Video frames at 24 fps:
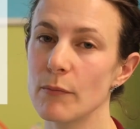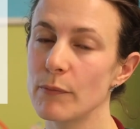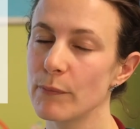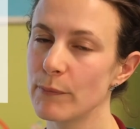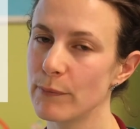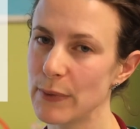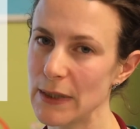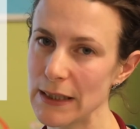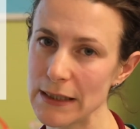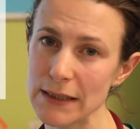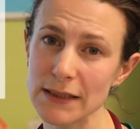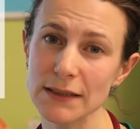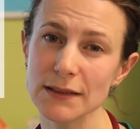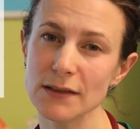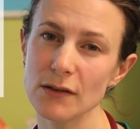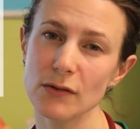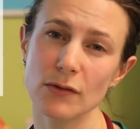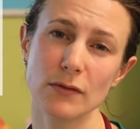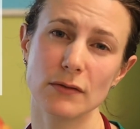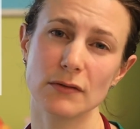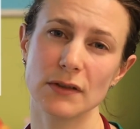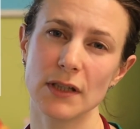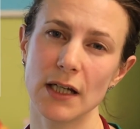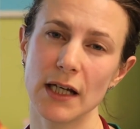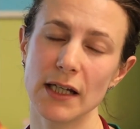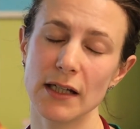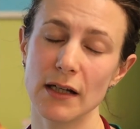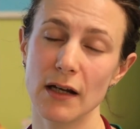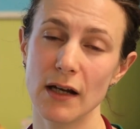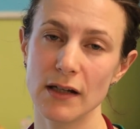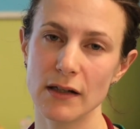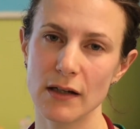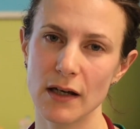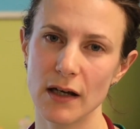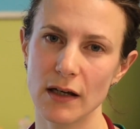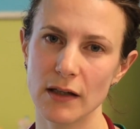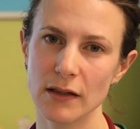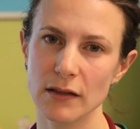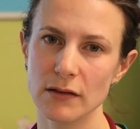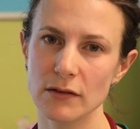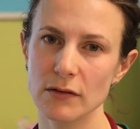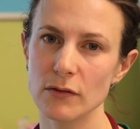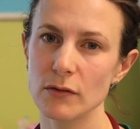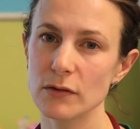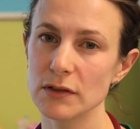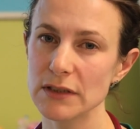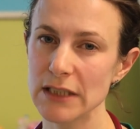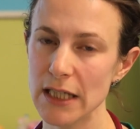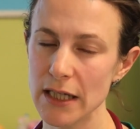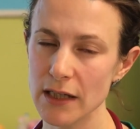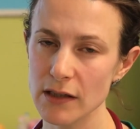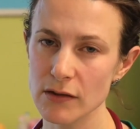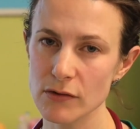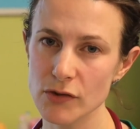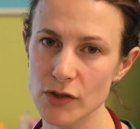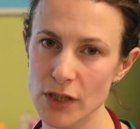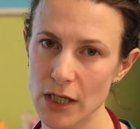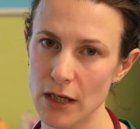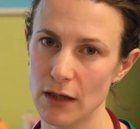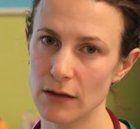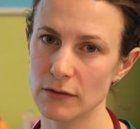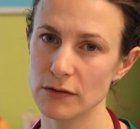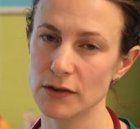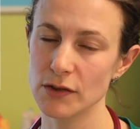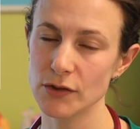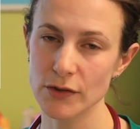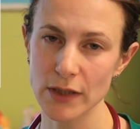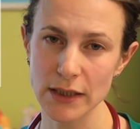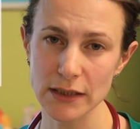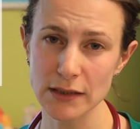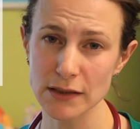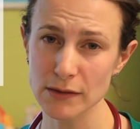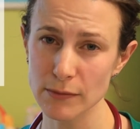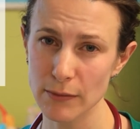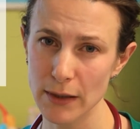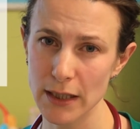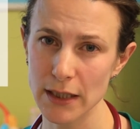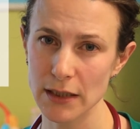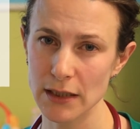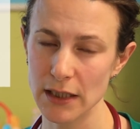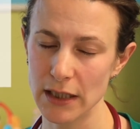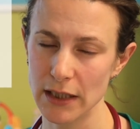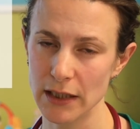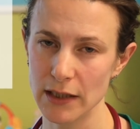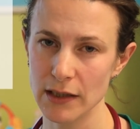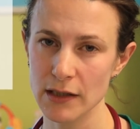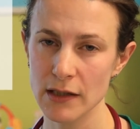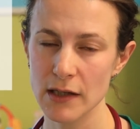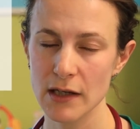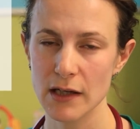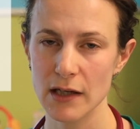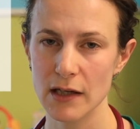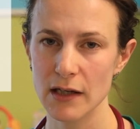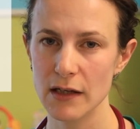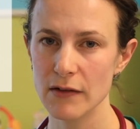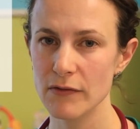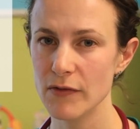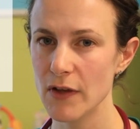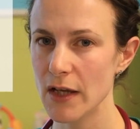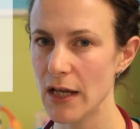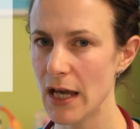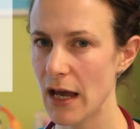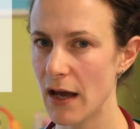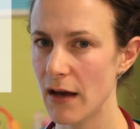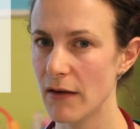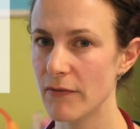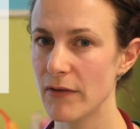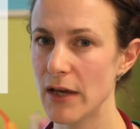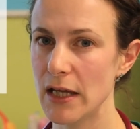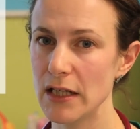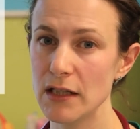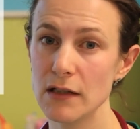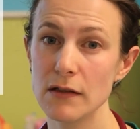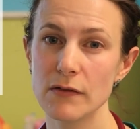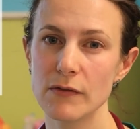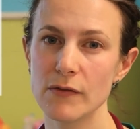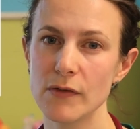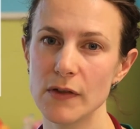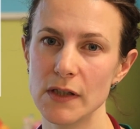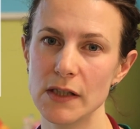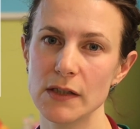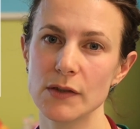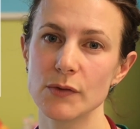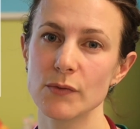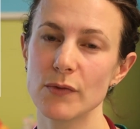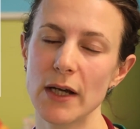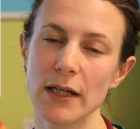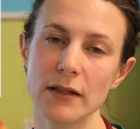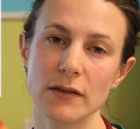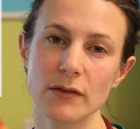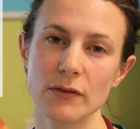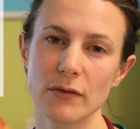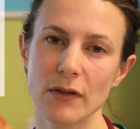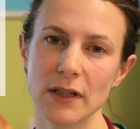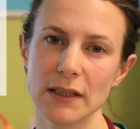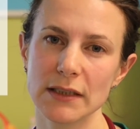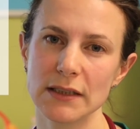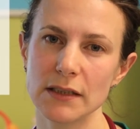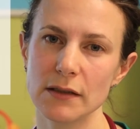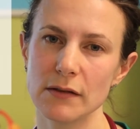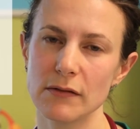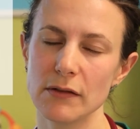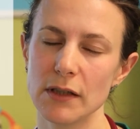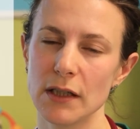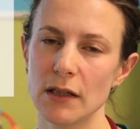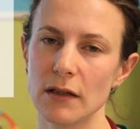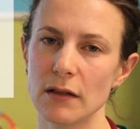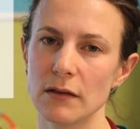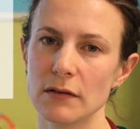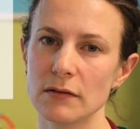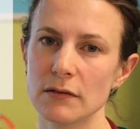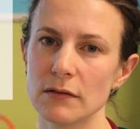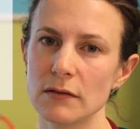Please call 999 or take your child straight to A&E if they have any of these red criteria.